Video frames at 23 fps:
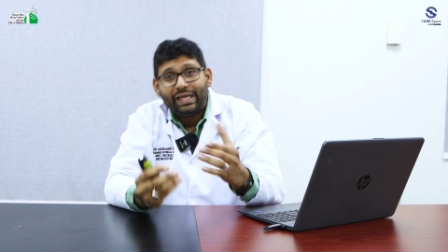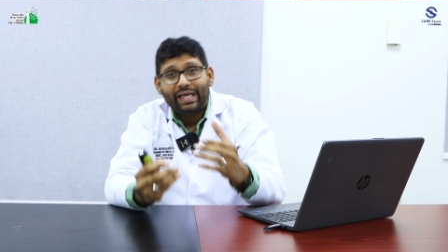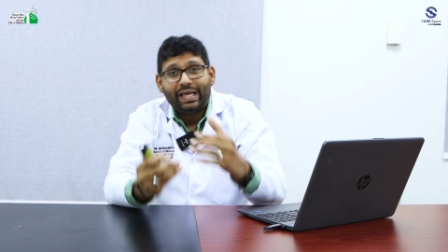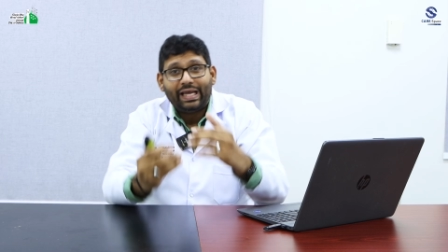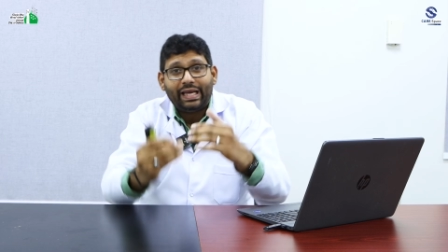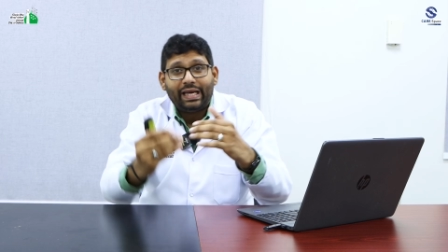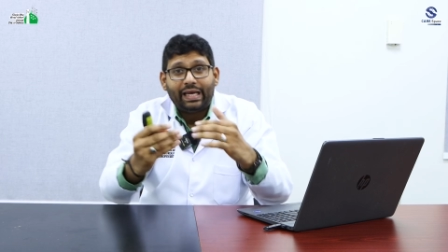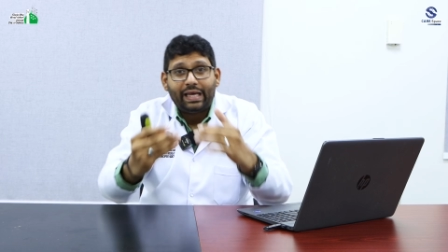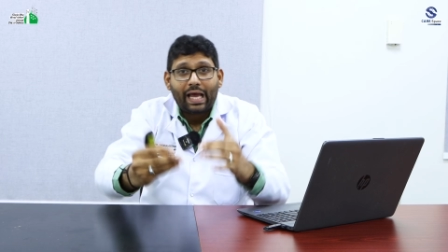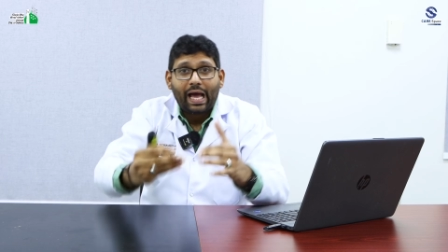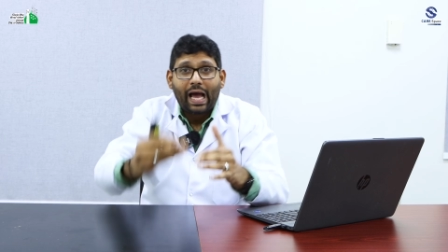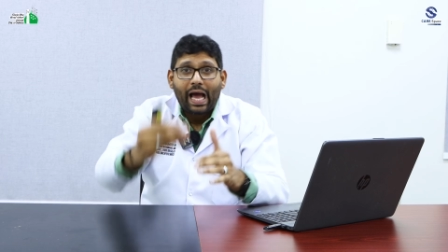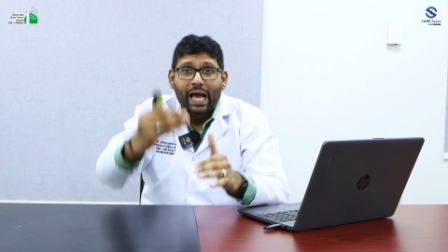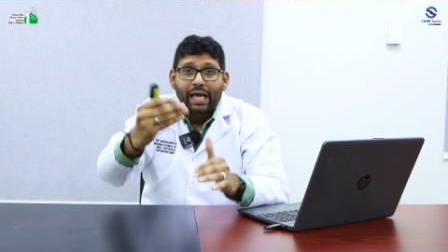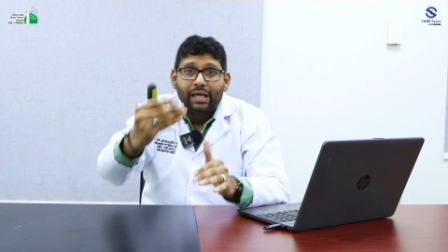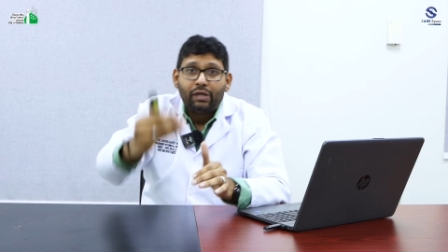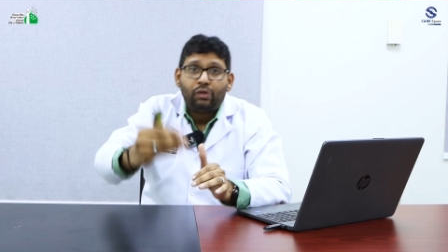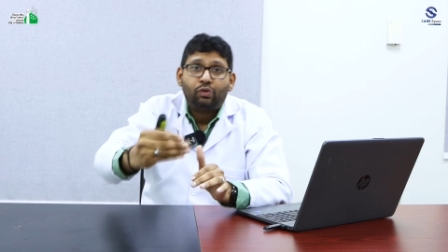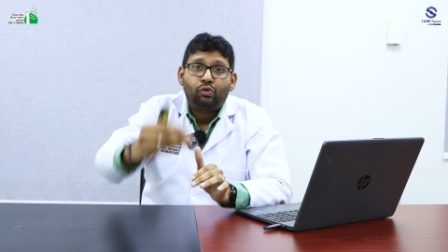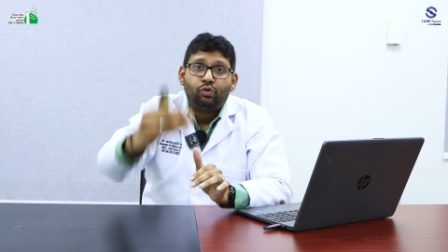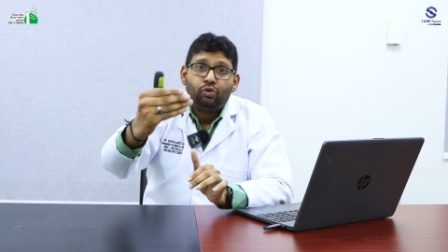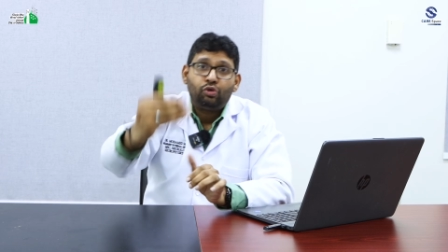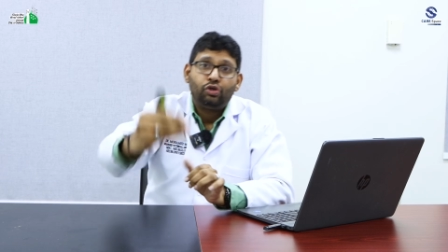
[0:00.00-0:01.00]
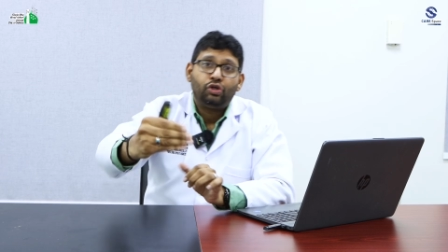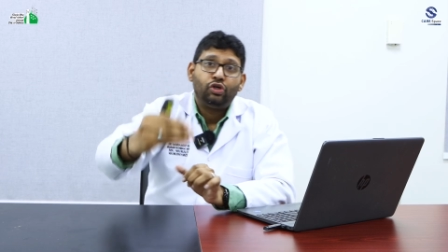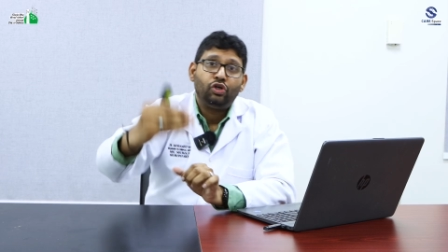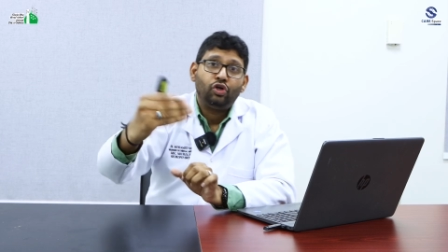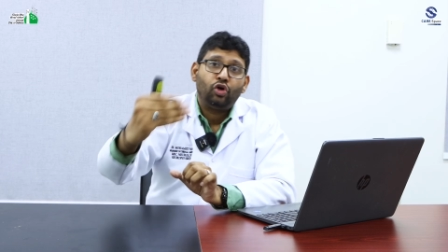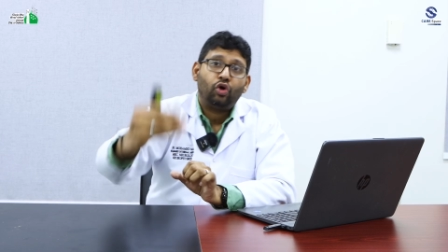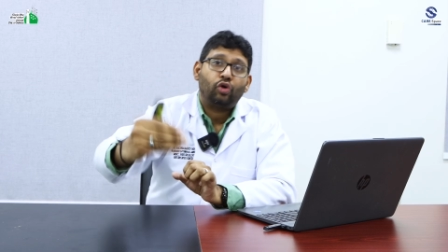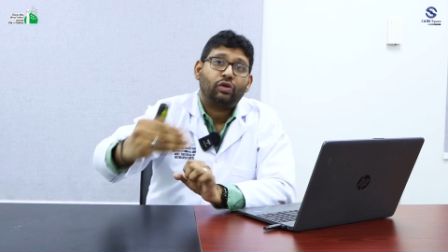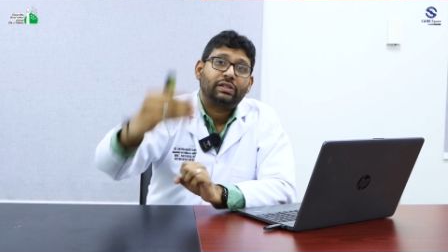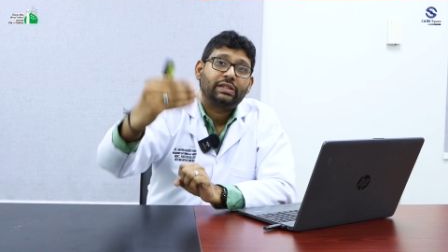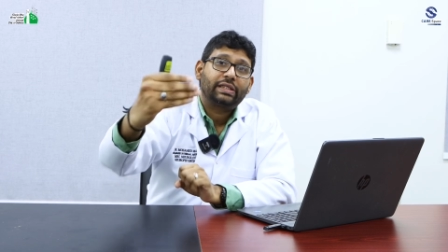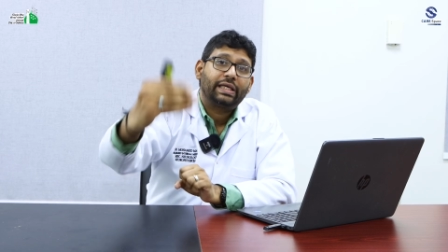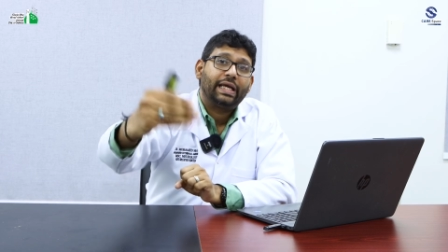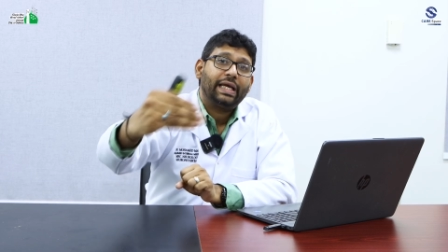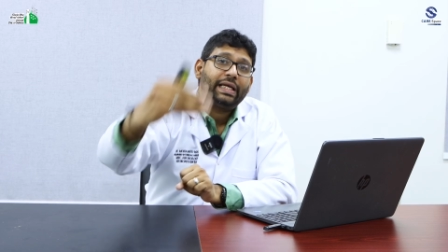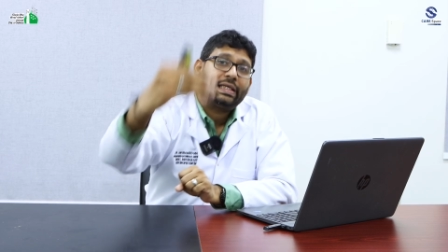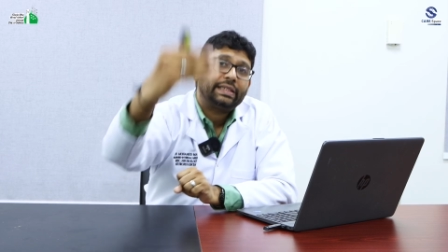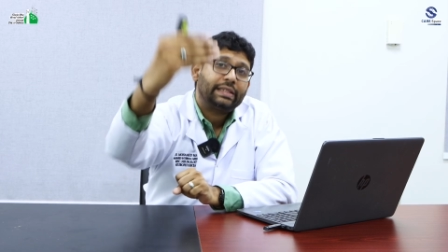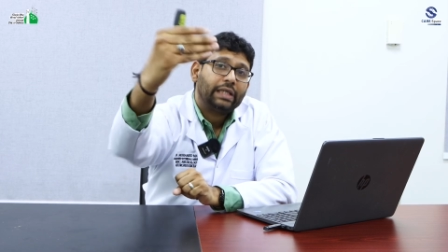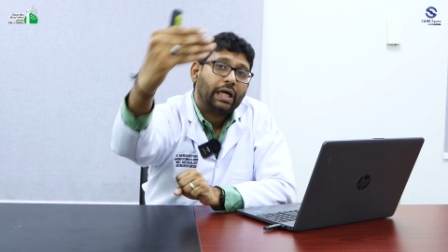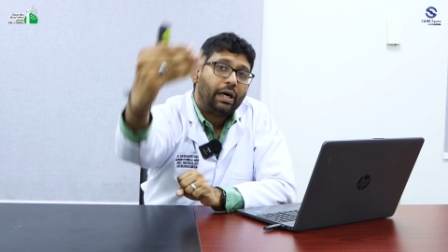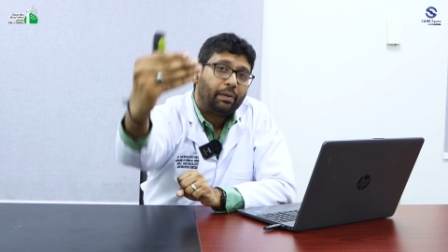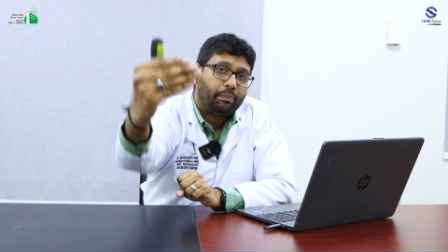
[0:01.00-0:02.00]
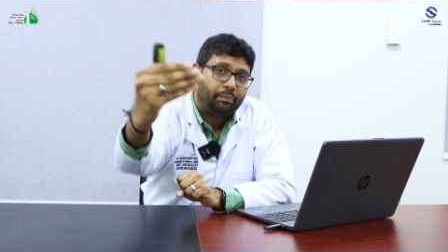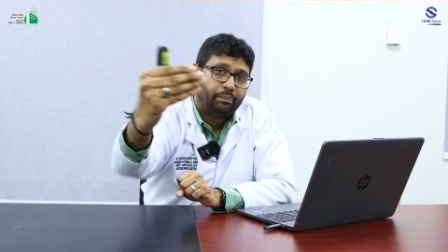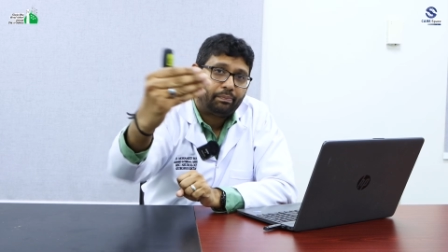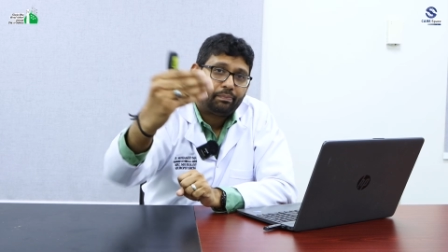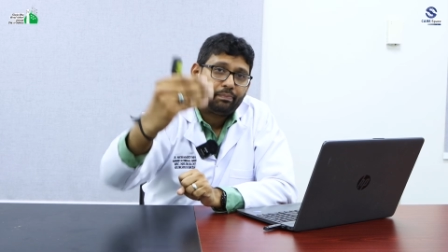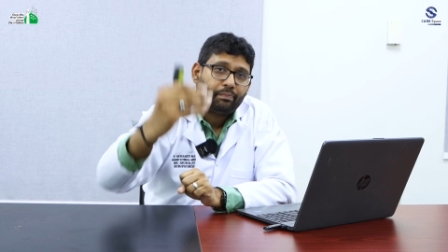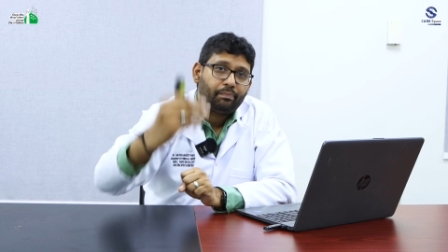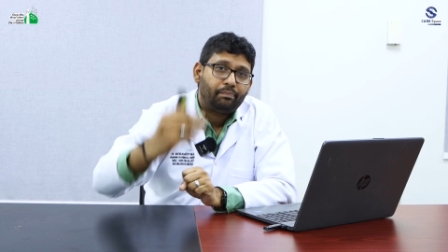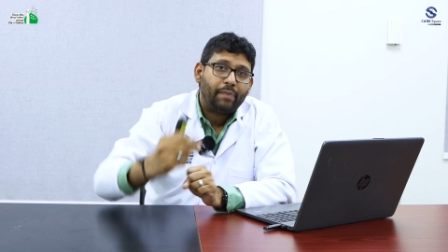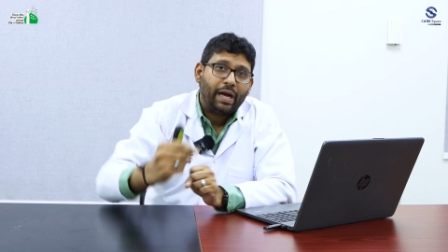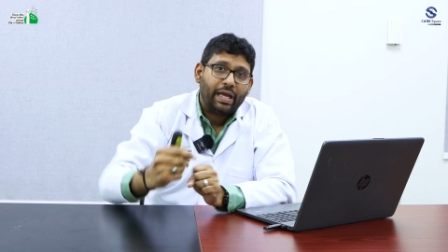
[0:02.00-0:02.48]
and I could not get up